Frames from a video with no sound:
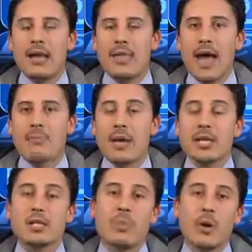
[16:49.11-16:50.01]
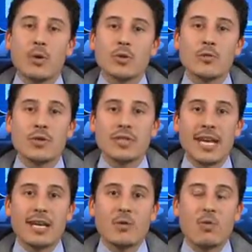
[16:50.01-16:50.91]
that pitch, but also
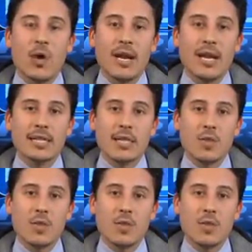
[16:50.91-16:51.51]
understanding what it is